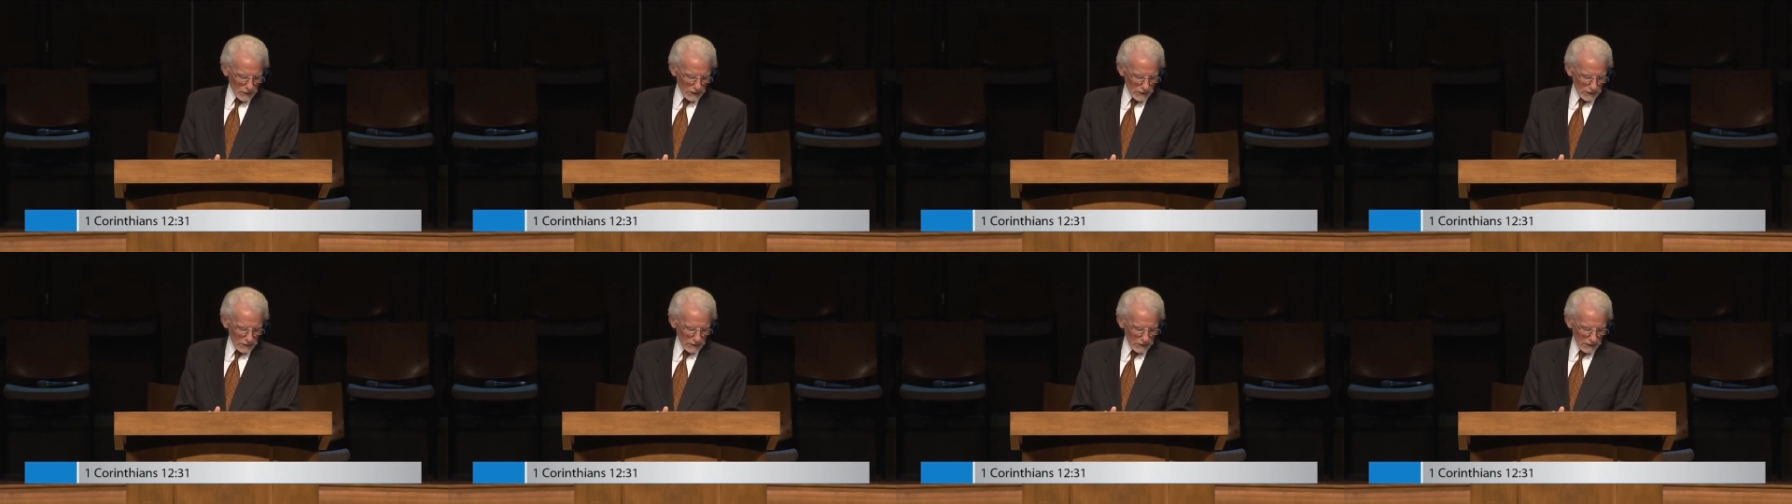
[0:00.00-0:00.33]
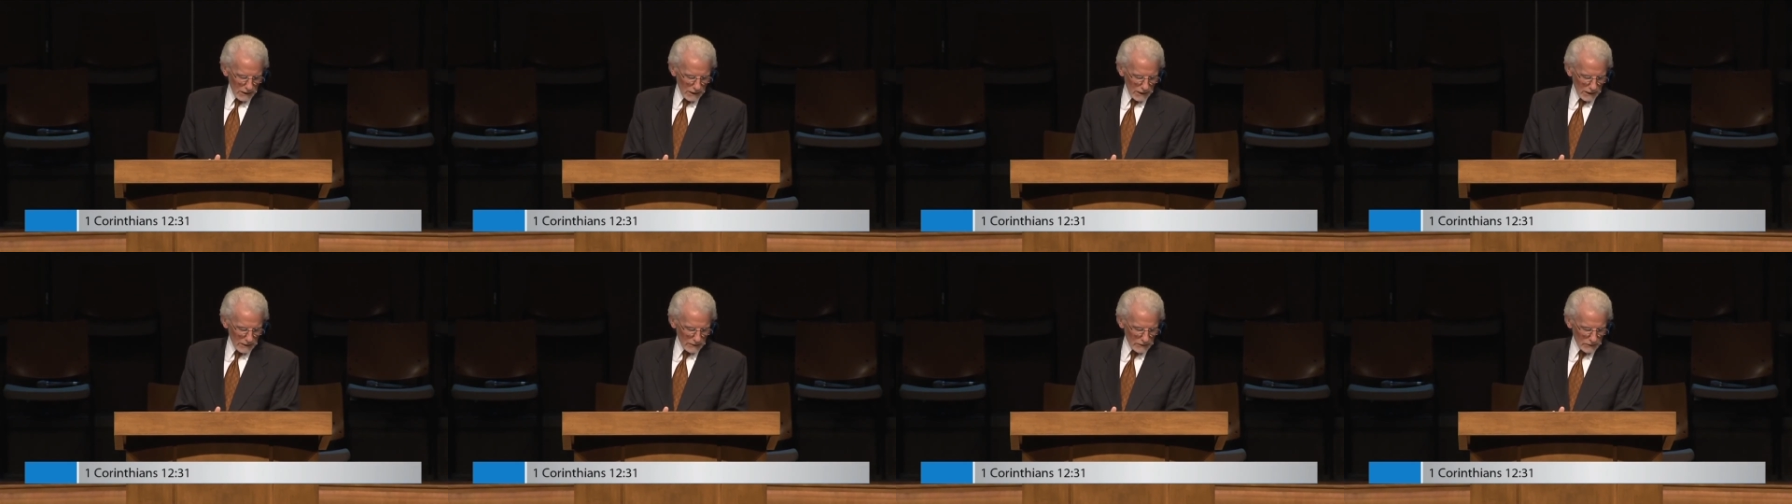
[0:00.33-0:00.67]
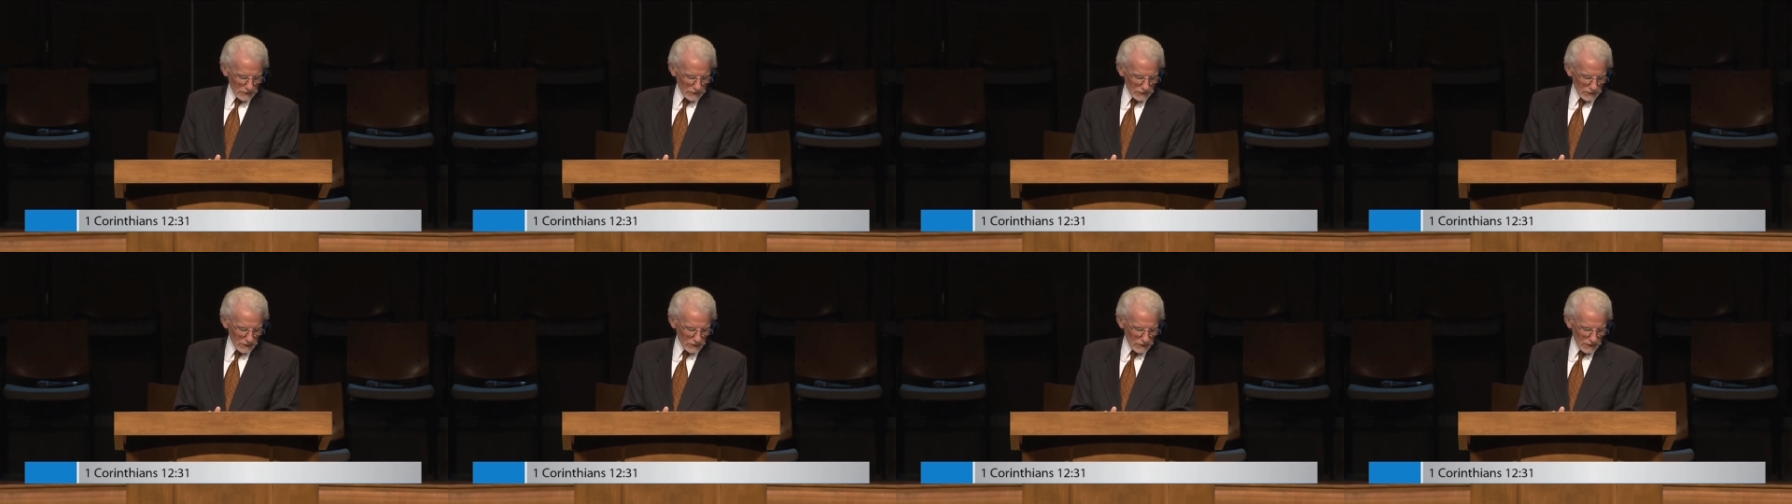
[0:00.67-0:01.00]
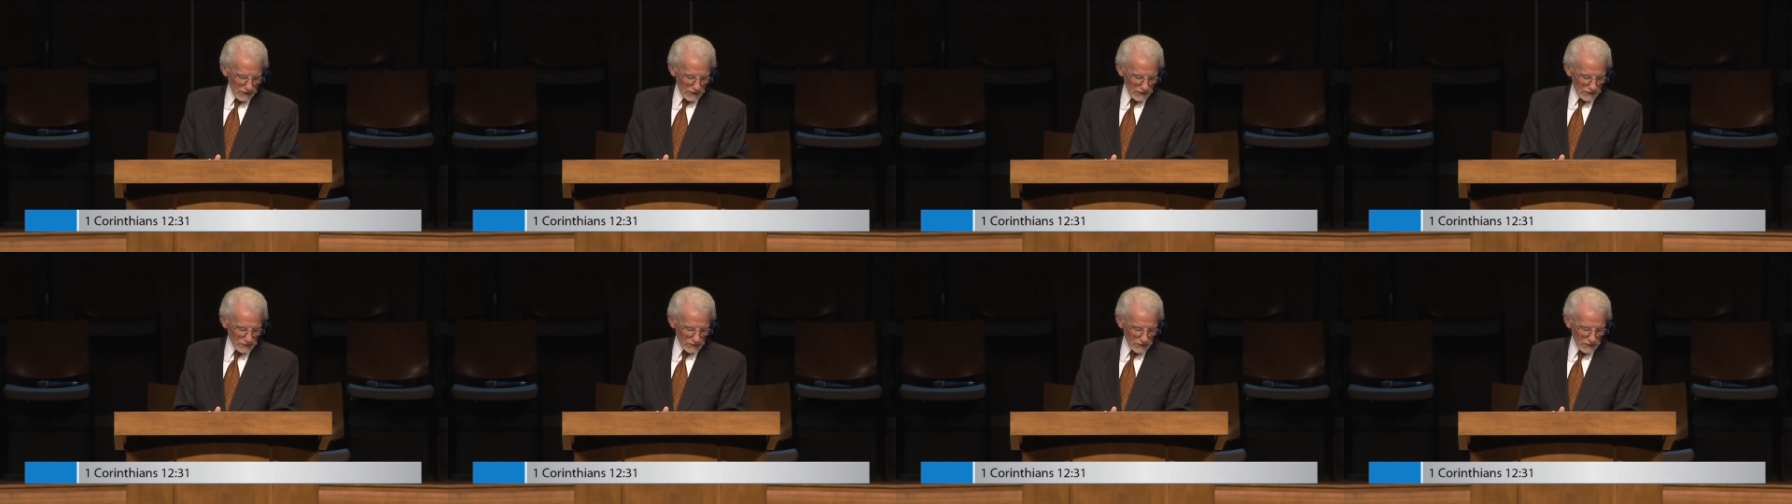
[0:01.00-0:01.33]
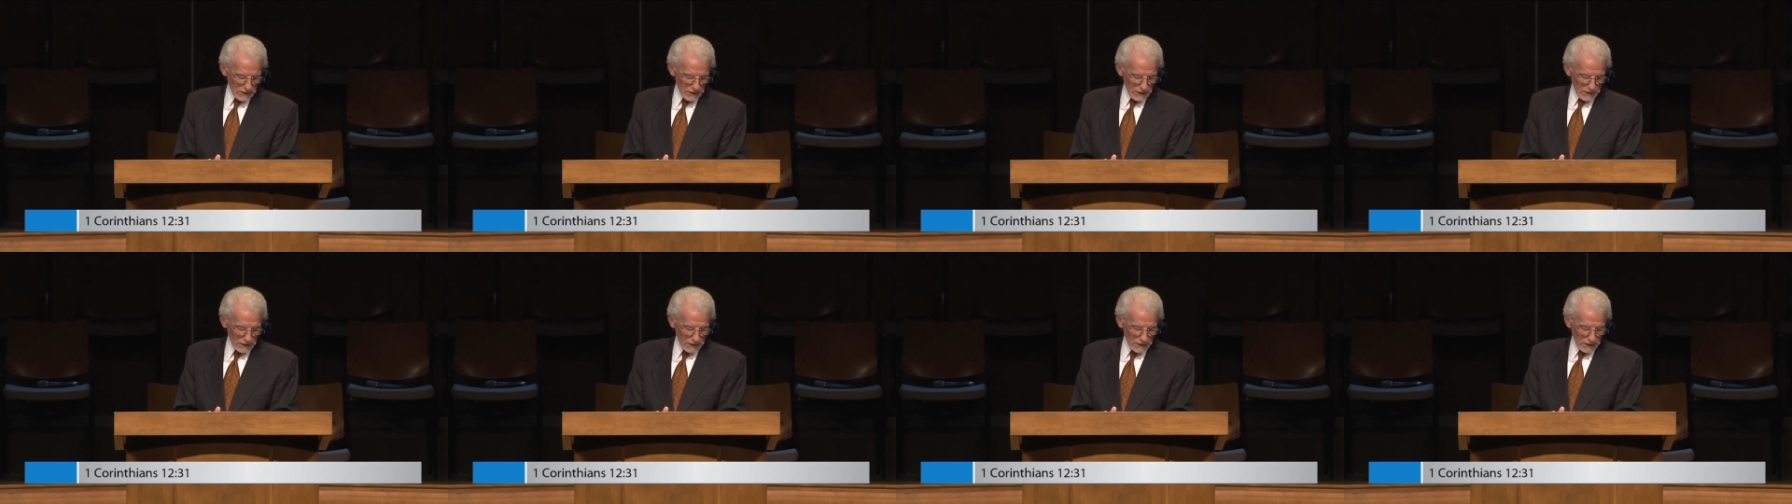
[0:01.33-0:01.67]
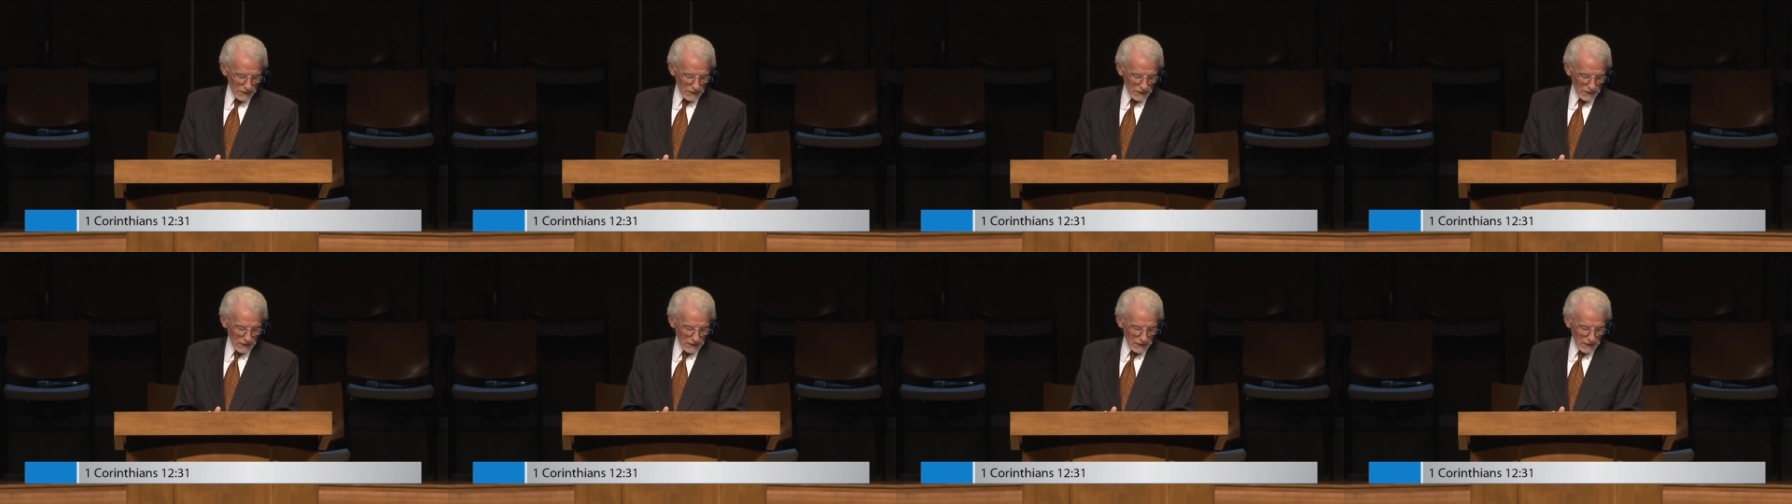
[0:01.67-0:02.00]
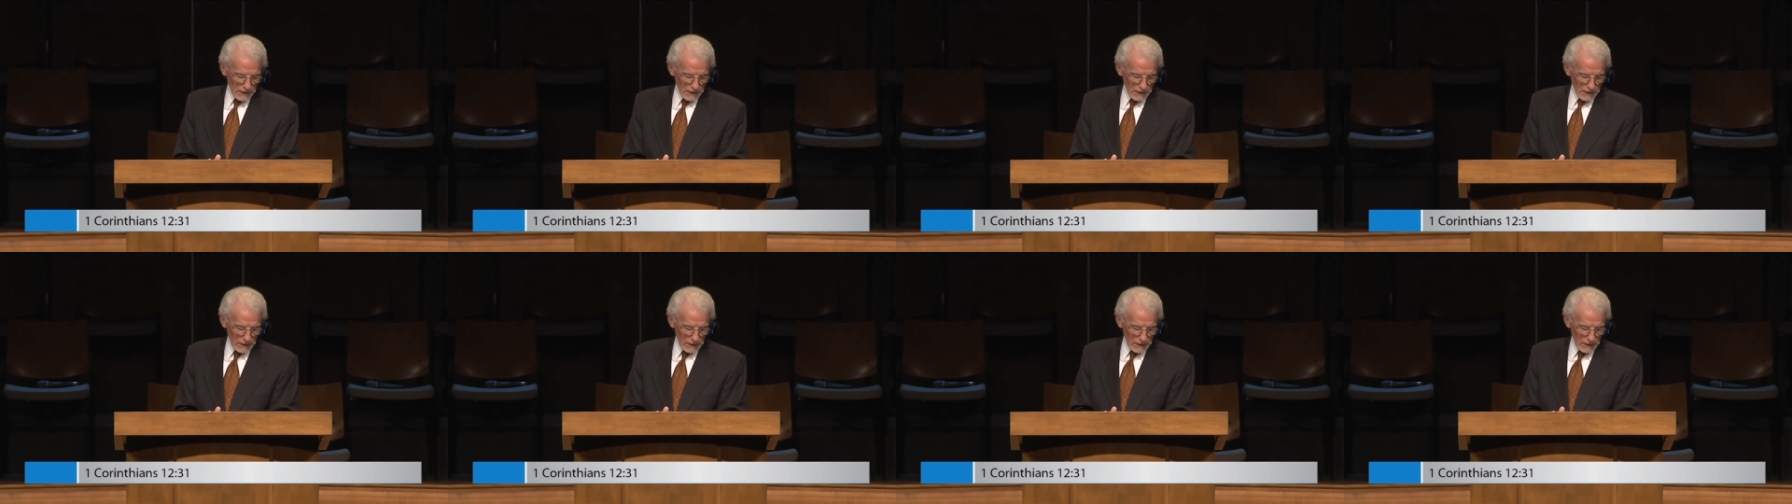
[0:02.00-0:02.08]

well as the teaching.